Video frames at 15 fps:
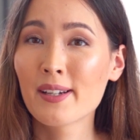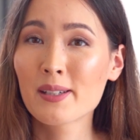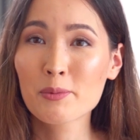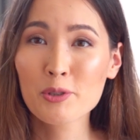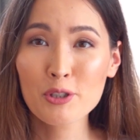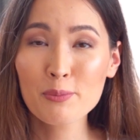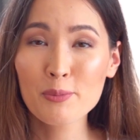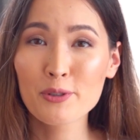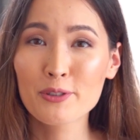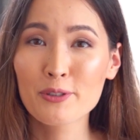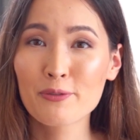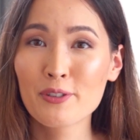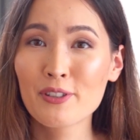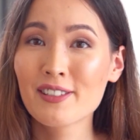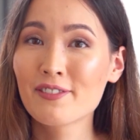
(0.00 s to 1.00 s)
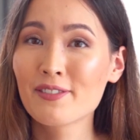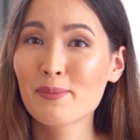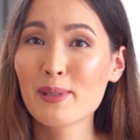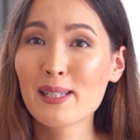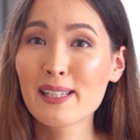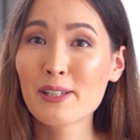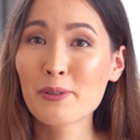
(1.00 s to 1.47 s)
and I'm sure most of you are
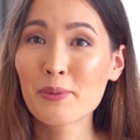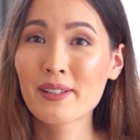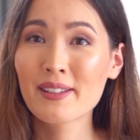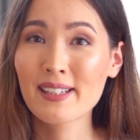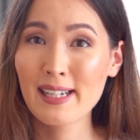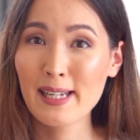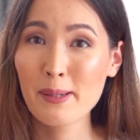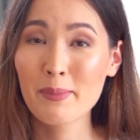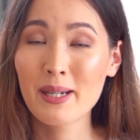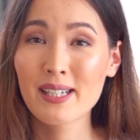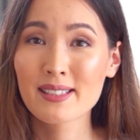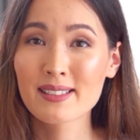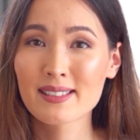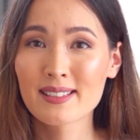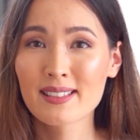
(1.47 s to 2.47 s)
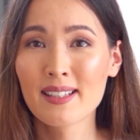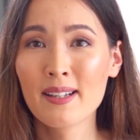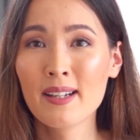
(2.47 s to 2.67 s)
familiar with clay masks.